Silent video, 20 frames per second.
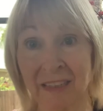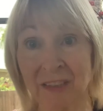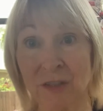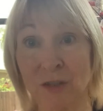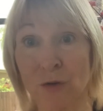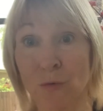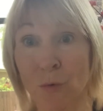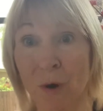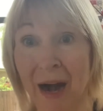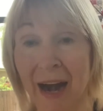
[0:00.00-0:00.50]

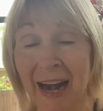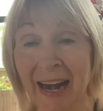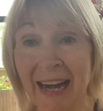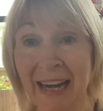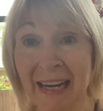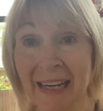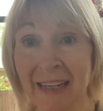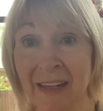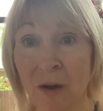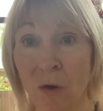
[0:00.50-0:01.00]

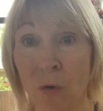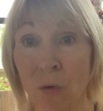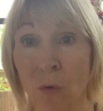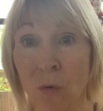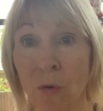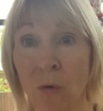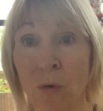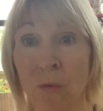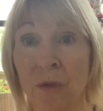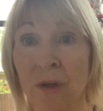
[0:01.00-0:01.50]
Drain
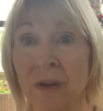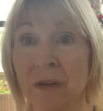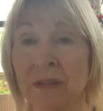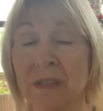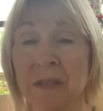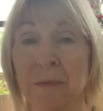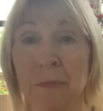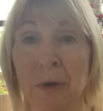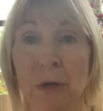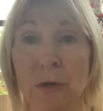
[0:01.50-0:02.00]
all those
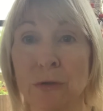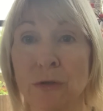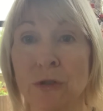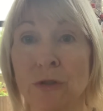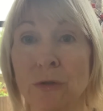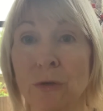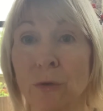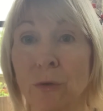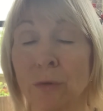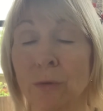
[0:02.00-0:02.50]

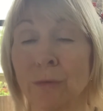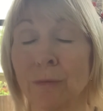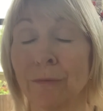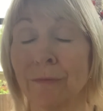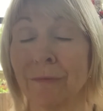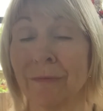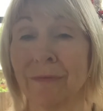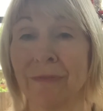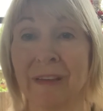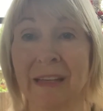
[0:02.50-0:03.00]
emotional
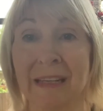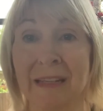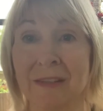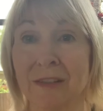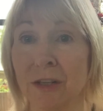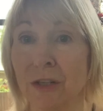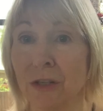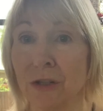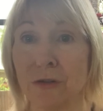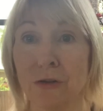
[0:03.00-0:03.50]
things
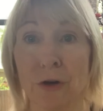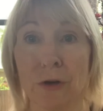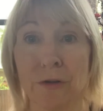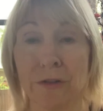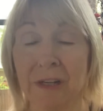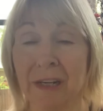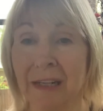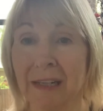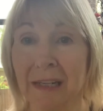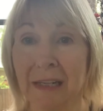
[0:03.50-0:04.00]
that you don't
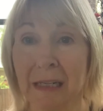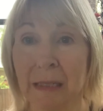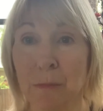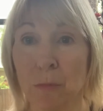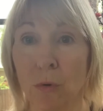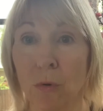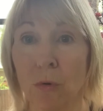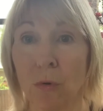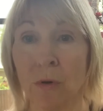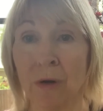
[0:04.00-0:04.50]
need
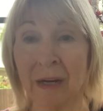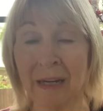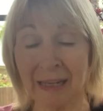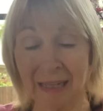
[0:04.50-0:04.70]
anymore.